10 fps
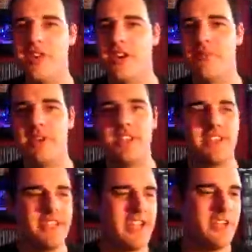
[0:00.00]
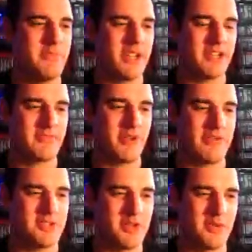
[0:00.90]
I committed to the apex rather
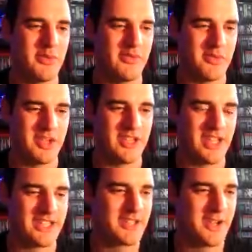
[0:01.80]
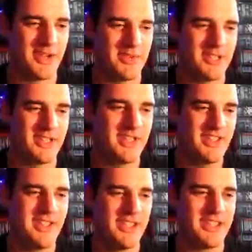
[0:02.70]
than trying to avoid it that time, and
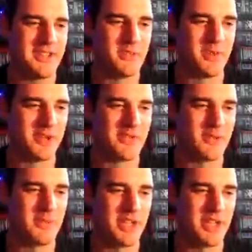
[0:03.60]
it didn't work for me.